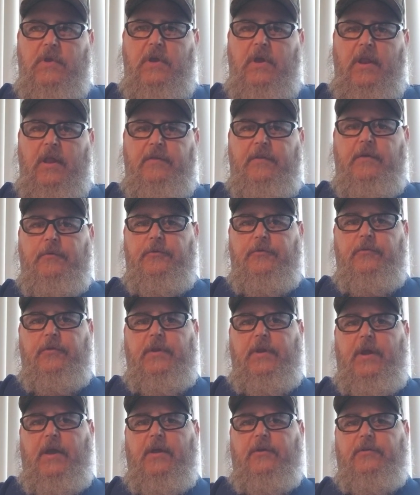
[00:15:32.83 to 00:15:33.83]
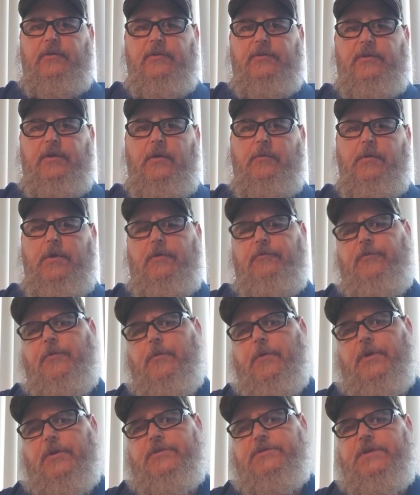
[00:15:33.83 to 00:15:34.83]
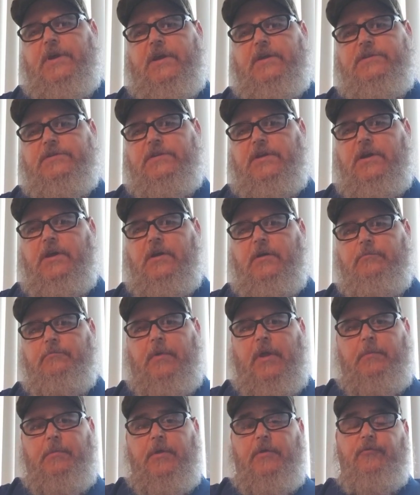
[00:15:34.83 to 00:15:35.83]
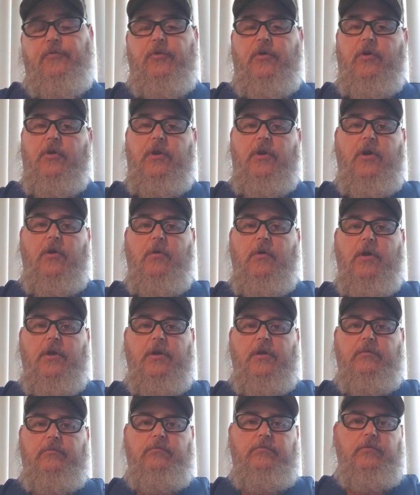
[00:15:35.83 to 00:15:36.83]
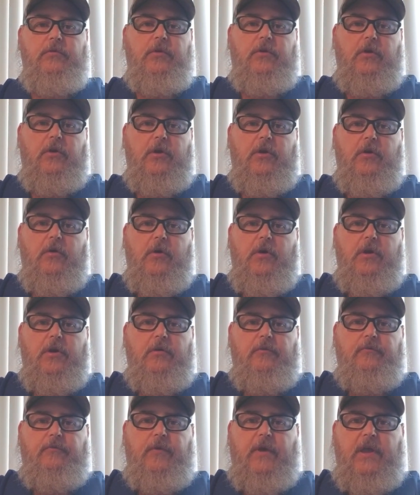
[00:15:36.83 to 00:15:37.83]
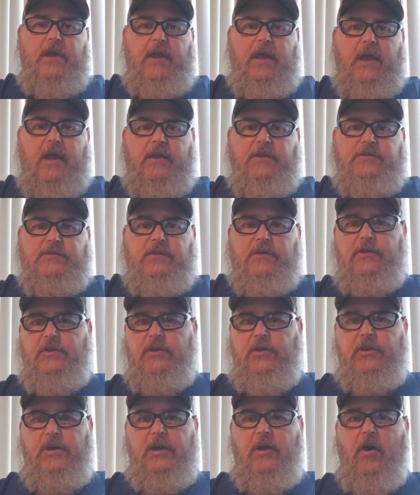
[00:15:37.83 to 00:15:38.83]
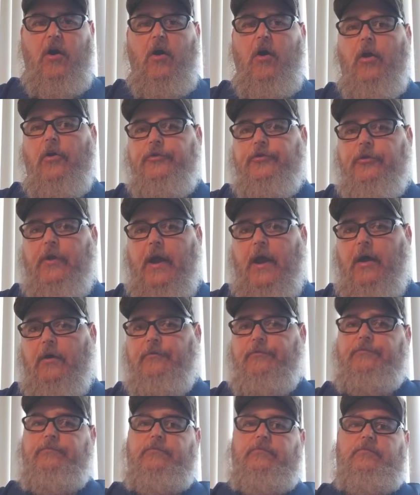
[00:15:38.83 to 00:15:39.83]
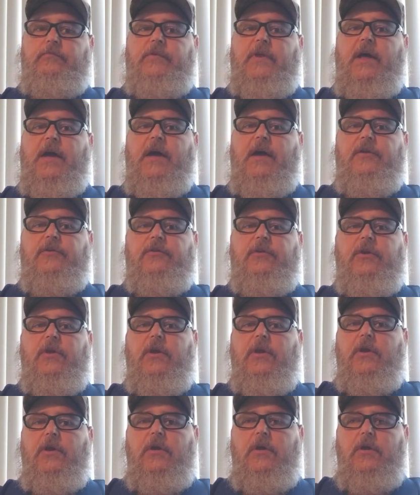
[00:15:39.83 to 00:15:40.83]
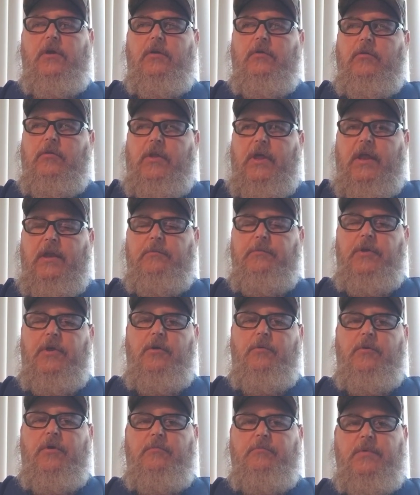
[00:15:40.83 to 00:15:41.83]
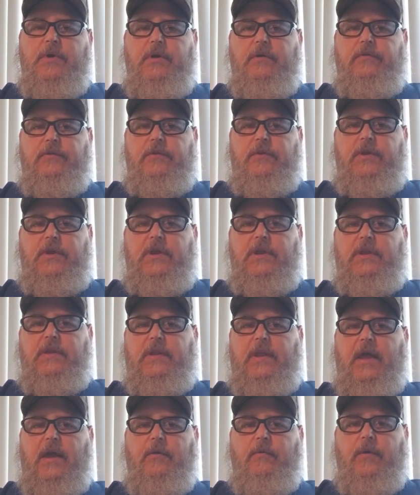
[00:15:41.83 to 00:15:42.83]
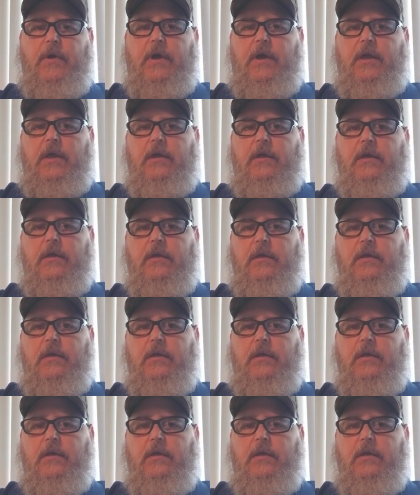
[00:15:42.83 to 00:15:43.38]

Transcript: I thought it was really nice, because that way if you want to change it up, maybe if you're going to go on a vacation and you need all trout flies, you let them know what month you need it that way,